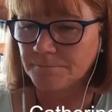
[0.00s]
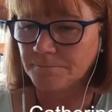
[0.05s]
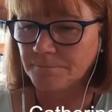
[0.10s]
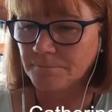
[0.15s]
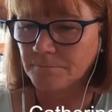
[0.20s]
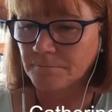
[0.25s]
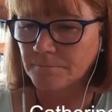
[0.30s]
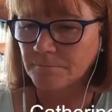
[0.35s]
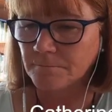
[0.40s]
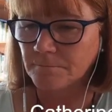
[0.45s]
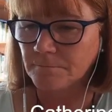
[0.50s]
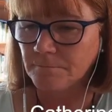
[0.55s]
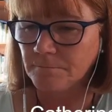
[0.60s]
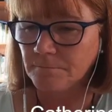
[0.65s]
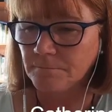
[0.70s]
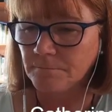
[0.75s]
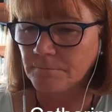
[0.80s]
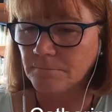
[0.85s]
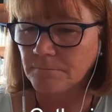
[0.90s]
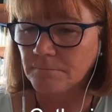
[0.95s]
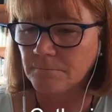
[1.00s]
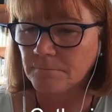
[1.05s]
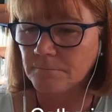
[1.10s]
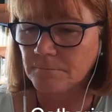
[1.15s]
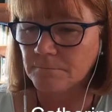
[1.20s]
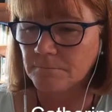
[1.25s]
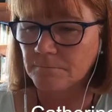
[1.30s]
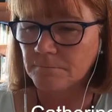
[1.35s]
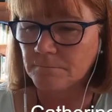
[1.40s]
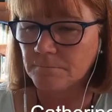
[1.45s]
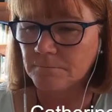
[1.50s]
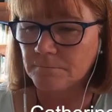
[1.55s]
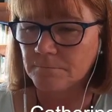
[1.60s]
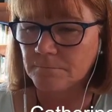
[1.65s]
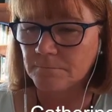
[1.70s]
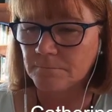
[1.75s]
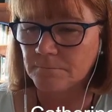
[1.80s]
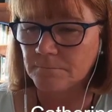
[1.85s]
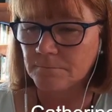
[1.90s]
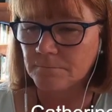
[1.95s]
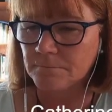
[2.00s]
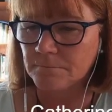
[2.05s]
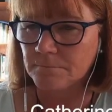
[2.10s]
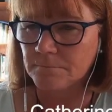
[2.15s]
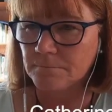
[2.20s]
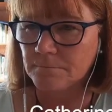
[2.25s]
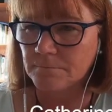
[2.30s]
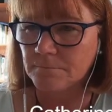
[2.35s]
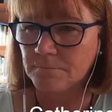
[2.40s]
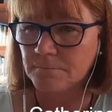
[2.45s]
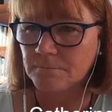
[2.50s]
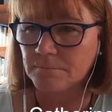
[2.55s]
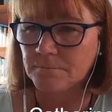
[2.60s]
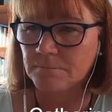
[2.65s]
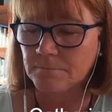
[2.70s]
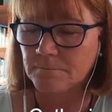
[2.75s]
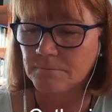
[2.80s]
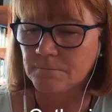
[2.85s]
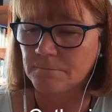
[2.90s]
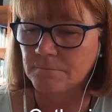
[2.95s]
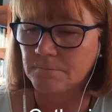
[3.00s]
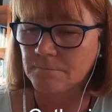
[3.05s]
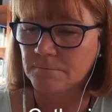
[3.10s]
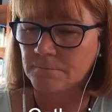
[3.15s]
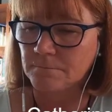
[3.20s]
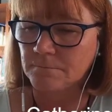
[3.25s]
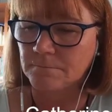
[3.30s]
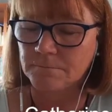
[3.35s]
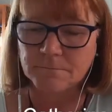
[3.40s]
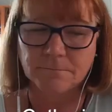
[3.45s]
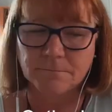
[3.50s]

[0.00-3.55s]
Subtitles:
No words are spoken by the person on screen.